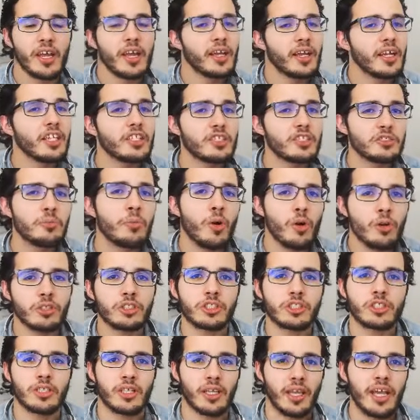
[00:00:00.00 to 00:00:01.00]
is
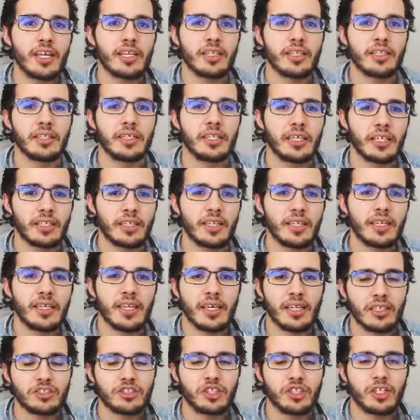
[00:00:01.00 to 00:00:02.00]
most likely going to
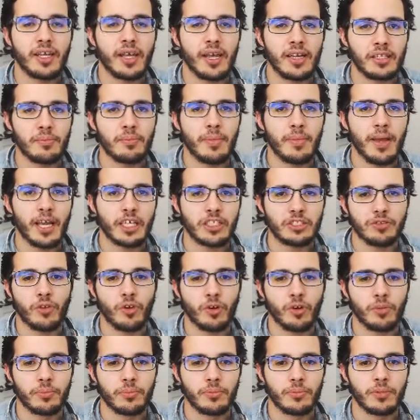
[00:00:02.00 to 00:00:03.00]
get a Gigantamax
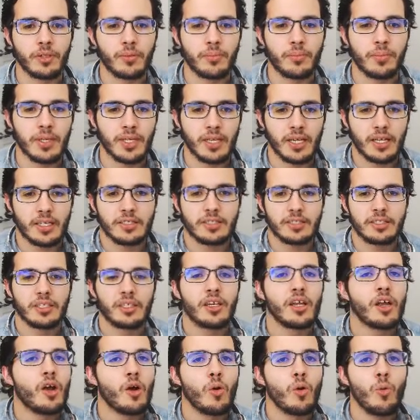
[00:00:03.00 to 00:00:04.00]
form. Because
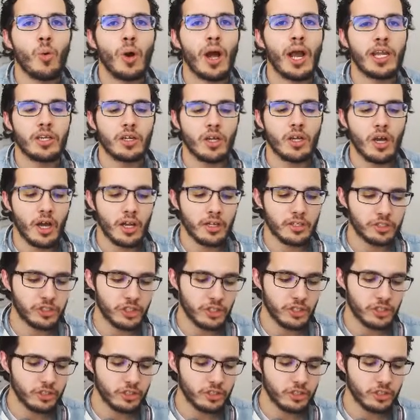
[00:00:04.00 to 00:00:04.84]
why not?